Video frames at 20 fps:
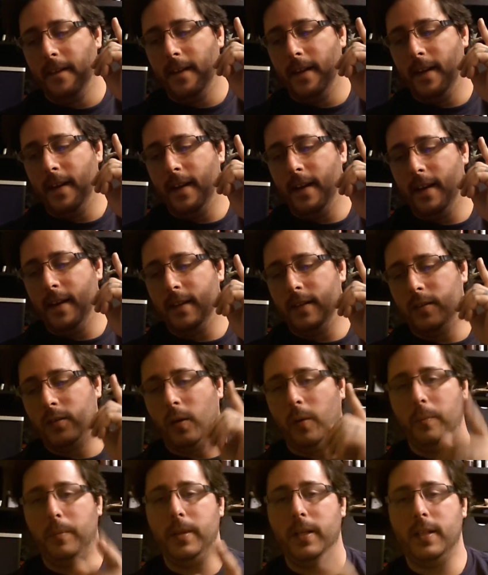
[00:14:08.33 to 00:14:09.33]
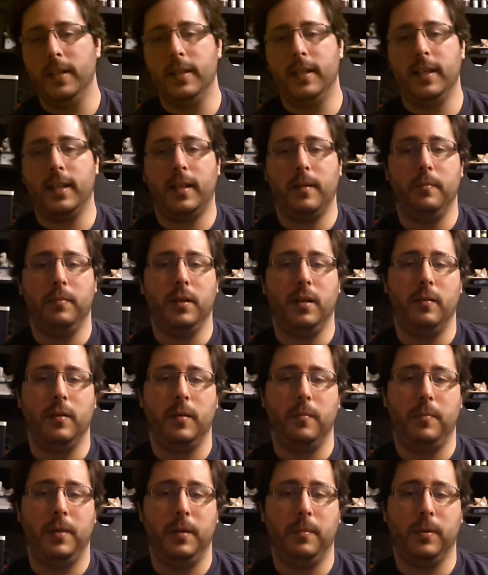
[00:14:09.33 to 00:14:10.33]
Don't be a dick and blow it
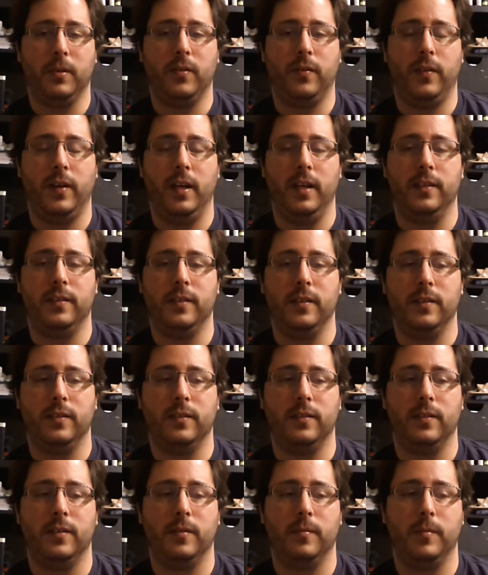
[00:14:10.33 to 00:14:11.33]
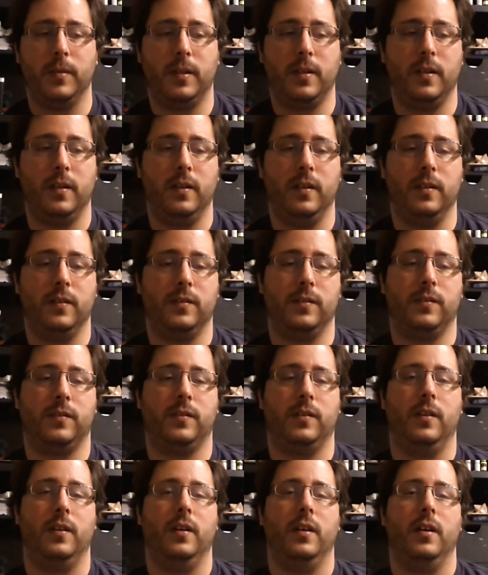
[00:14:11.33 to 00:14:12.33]
in people's faces,
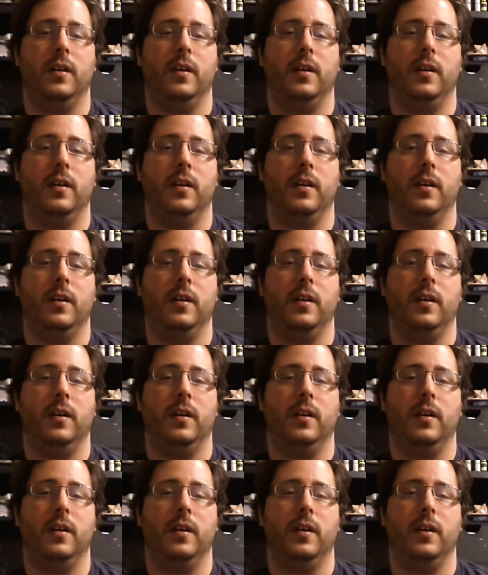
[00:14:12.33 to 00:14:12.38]
because